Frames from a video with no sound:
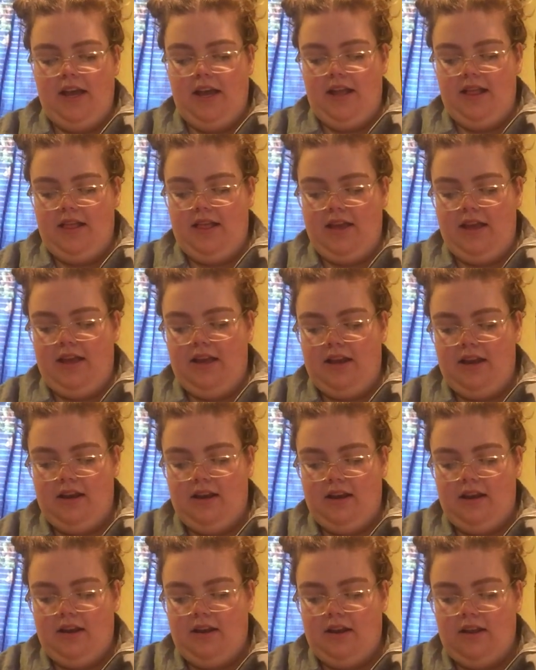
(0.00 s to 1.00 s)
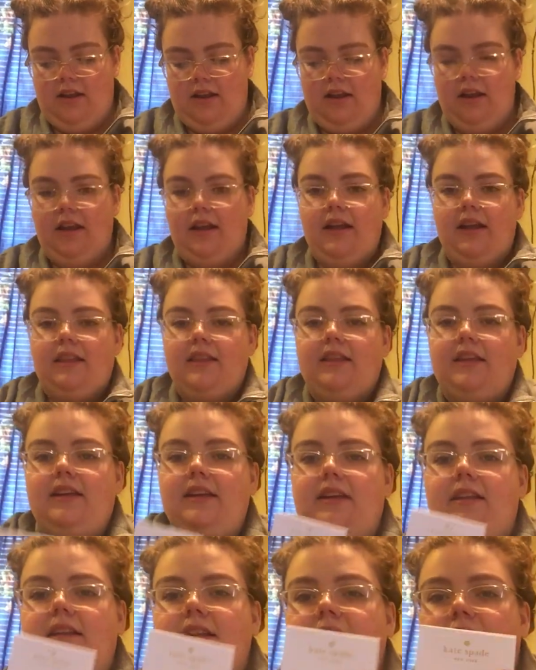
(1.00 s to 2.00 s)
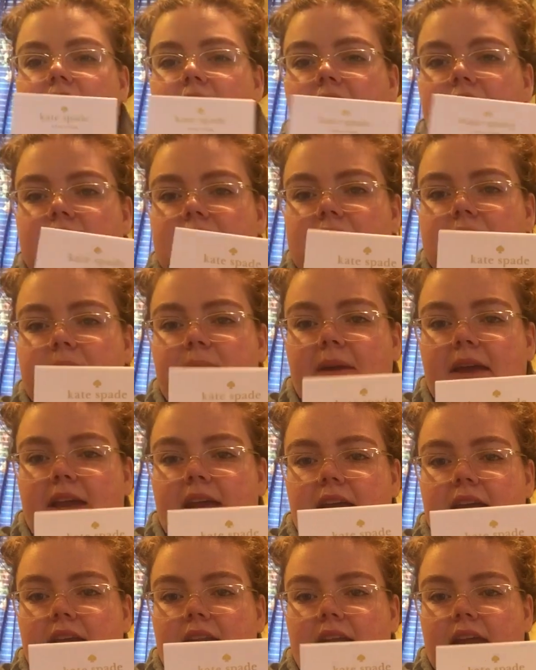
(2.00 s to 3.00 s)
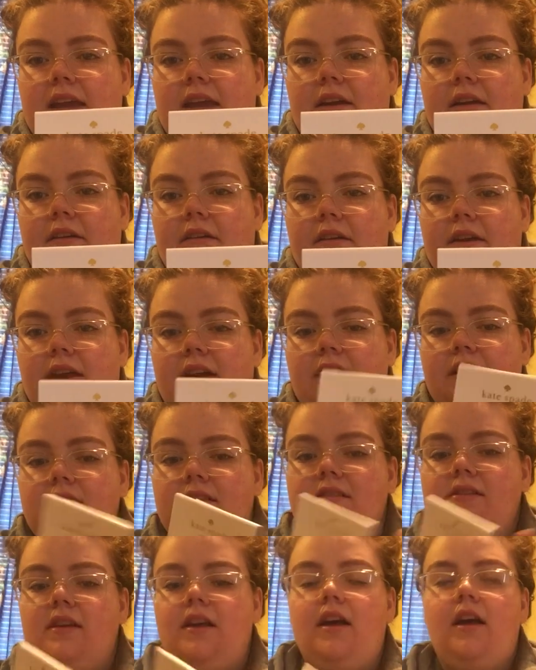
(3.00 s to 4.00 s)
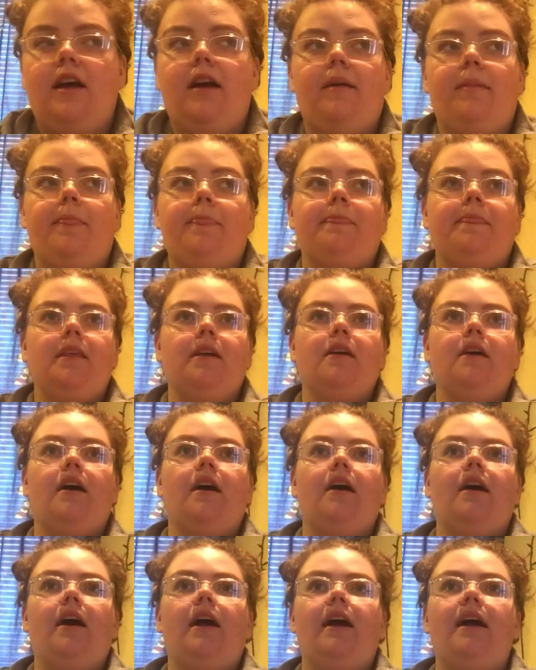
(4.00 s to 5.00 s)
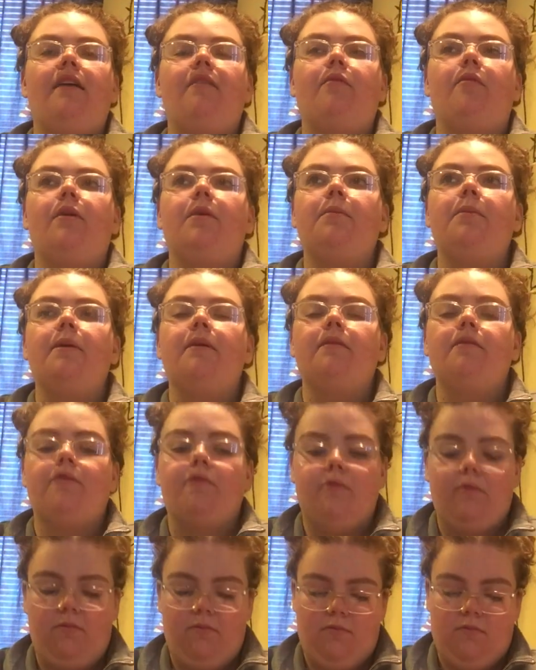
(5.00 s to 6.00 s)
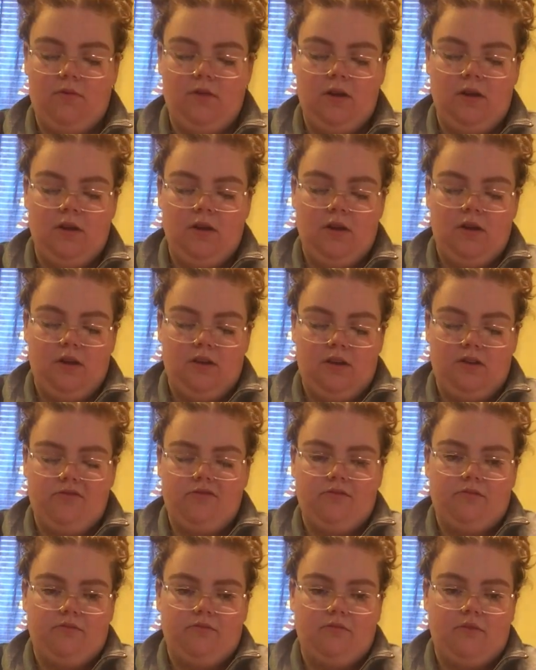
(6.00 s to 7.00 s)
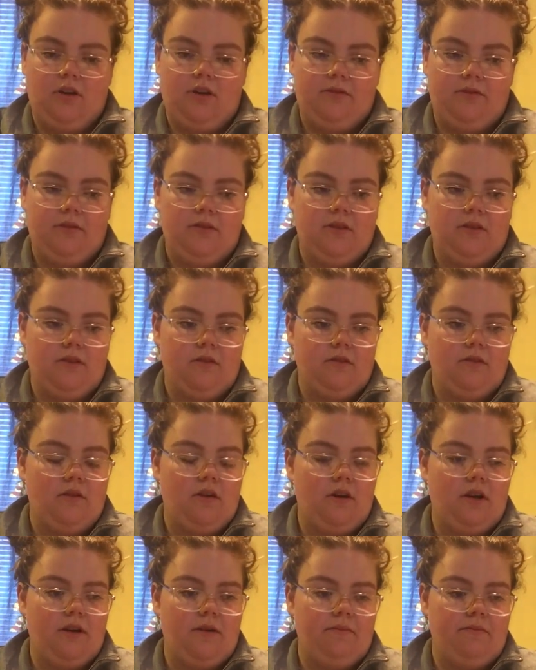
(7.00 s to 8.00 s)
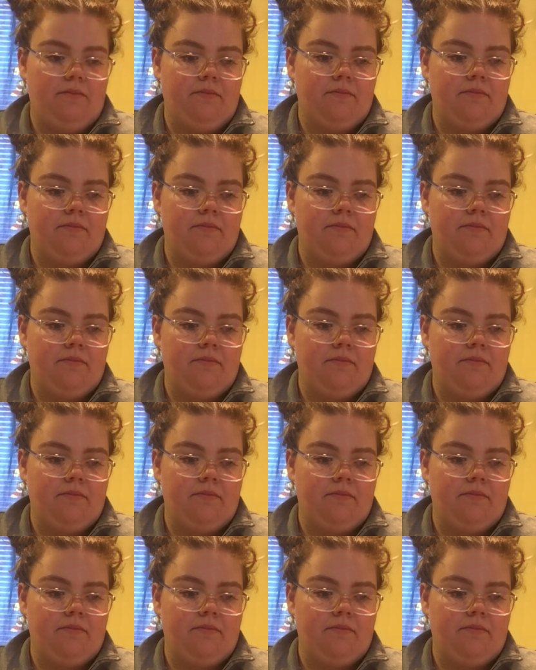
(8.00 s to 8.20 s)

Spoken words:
And then I got these Kate Spade earrings. I have 1 pair of... These are obviously their... I